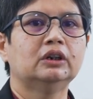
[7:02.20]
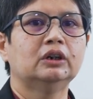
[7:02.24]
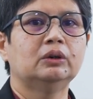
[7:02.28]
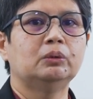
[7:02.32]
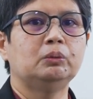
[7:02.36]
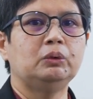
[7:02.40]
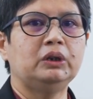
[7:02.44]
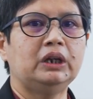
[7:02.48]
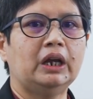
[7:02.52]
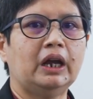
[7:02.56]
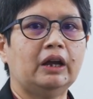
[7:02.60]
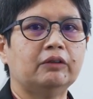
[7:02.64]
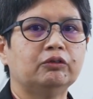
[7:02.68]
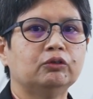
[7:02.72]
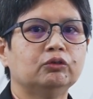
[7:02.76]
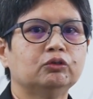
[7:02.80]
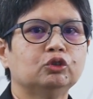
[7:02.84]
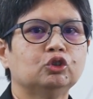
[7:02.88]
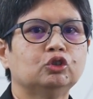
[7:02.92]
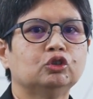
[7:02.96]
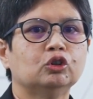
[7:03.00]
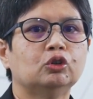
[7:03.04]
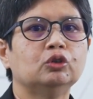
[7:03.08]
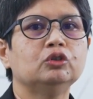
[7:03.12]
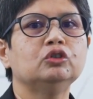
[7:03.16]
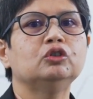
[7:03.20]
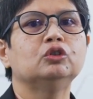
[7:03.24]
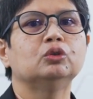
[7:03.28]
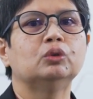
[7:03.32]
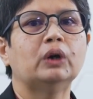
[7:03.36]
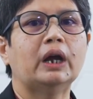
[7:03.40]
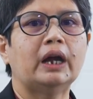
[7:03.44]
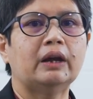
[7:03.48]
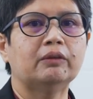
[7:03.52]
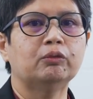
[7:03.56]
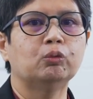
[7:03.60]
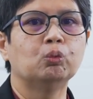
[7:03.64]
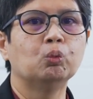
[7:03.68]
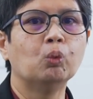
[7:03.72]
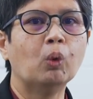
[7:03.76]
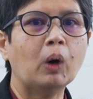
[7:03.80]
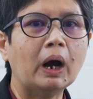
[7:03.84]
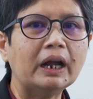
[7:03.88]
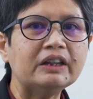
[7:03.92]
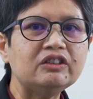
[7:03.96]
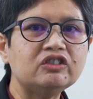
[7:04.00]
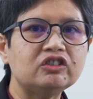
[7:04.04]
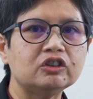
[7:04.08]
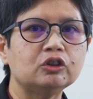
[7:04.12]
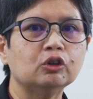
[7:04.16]
we have shown to have
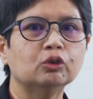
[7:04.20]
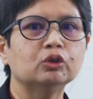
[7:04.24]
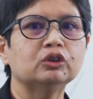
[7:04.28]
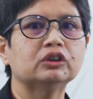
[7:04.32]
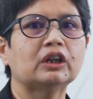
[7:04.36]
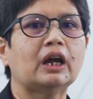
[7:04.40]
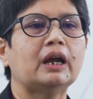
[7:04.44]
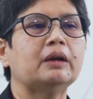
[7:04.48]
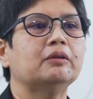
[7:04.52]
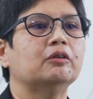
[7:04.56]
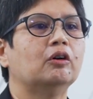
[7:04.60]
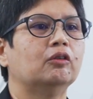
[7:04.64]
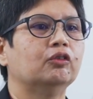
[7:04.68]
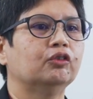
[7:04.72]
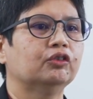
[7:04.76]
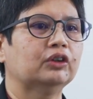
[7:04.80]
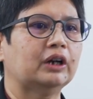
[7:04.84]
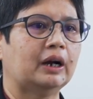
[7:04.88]
one genotype of